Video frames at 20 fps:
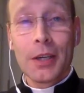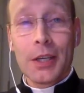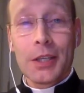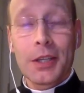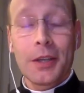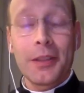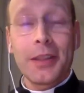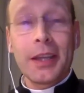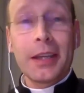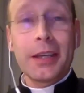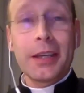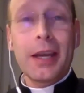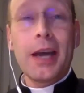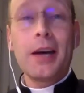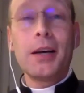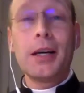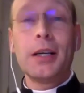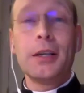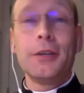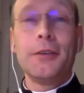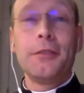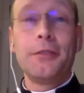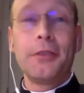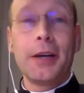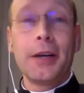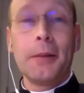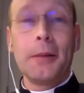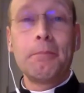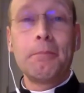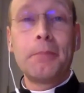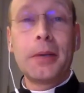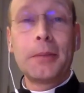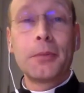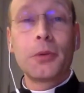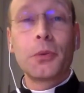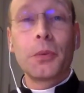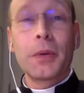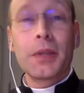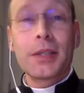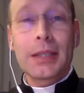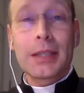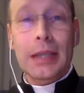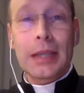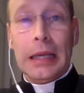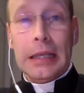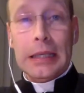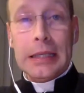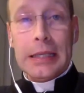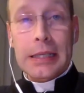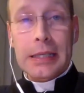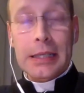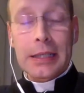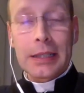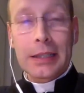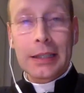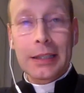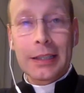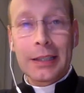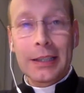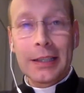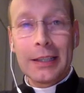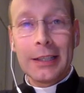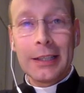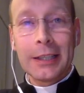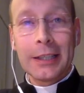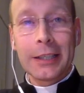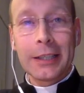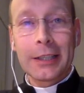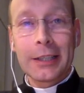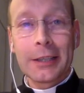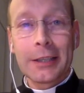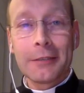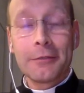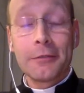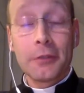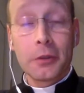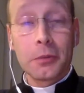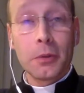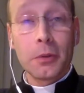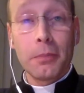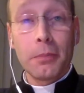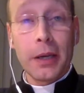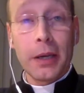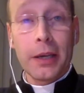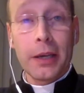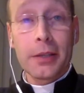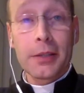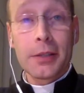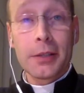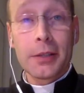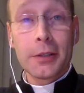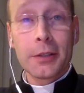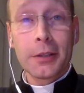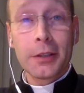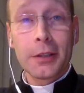So think now of people with skills, like football players.